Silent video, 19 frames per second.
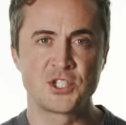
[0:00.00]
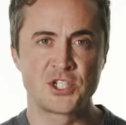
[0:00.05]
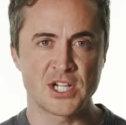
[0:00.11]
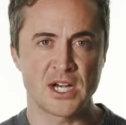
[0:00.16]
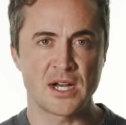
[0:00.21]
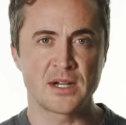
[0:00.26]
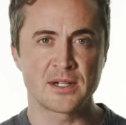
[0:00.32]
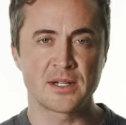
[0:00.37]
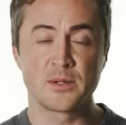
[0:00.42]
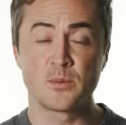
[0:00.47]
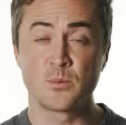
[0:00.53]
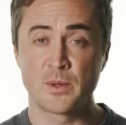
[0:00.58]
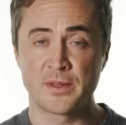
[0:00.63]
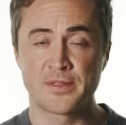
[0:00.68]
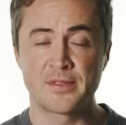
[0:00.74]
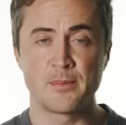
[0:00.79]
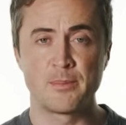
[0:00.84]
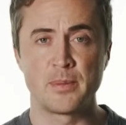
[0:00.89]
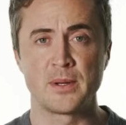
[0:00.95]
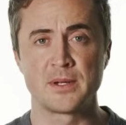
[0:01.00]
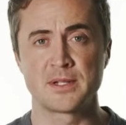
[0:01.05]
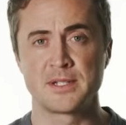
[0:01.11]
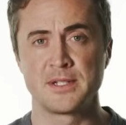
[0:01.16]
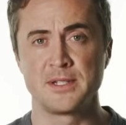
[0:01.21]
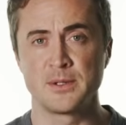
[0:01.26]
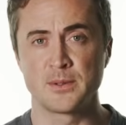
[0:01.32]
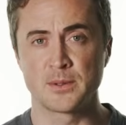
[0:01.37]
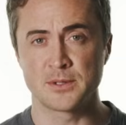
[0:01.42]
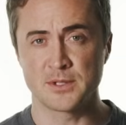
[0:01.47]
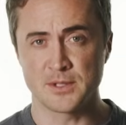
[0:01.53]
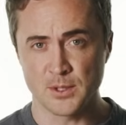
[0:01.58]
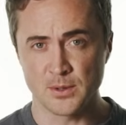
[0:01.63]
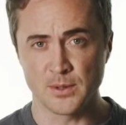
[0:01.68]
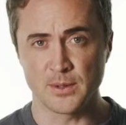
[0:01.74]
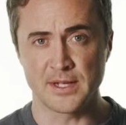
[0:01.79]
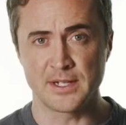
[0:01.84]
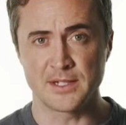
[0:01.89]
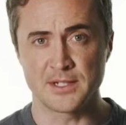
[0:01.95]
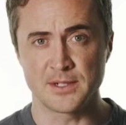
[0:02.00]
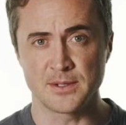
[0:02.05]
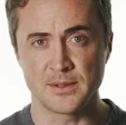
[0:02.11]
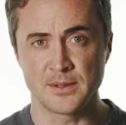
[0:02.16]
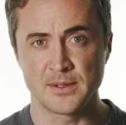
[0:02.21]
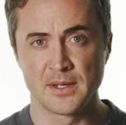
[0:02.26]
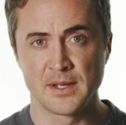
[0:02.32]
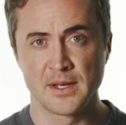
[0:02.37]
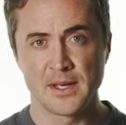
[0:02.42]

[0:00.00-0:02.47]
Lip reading: jargon with the person you're talking to.